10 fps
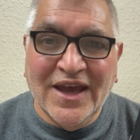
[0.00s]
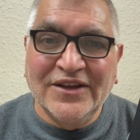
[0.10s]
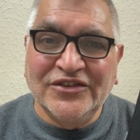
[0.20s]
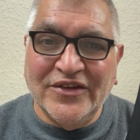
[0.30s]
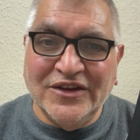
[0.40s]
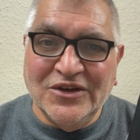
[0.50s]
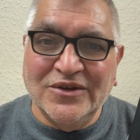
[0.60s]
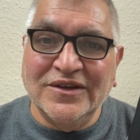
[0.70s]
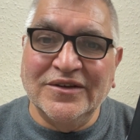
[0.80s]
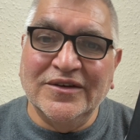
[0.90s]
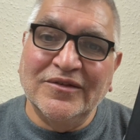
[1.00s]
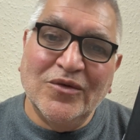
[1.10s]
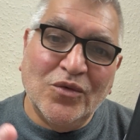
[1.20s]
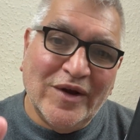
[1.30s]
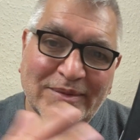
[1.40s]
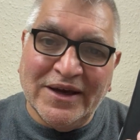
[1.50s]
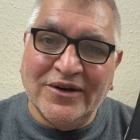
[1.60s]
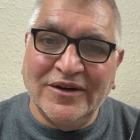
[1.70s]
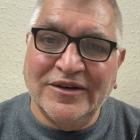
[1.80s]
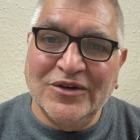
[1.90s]
so that you can whip
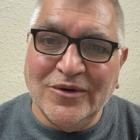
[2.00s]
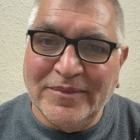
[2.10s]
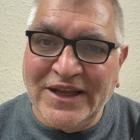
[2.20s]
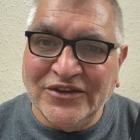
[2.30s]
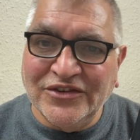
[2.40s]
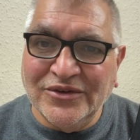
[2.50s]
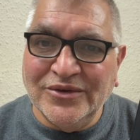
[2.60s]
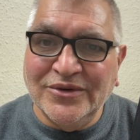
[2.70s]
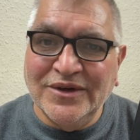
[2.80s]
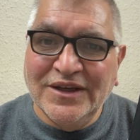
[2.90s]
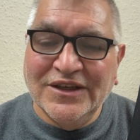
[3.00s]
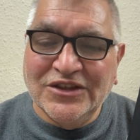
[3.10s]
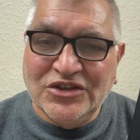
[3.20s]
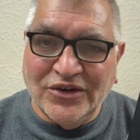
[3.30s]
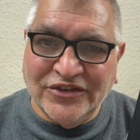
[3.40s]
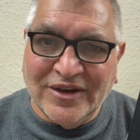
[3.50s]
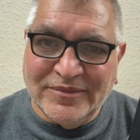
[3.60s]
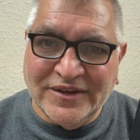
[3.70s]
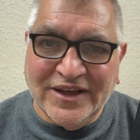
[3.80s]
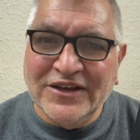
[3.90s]
out your pencil, jot something down?